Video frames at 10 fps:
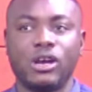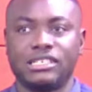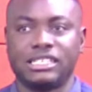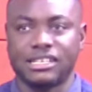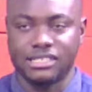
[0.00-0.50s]

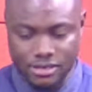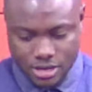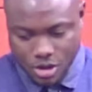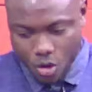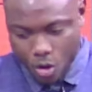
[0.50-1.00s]
Jackson,
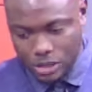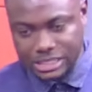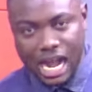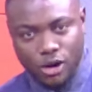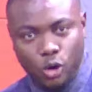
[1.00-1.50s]
or was
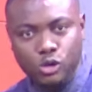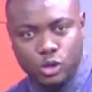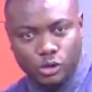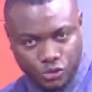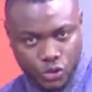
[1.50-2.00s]
our close
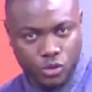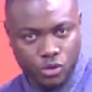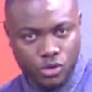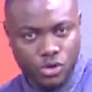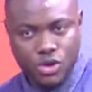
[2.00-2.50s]
control,
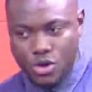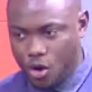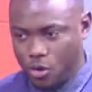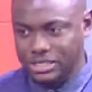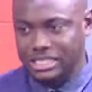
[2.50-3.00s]
no?
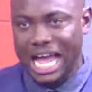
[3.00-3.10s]
Or was our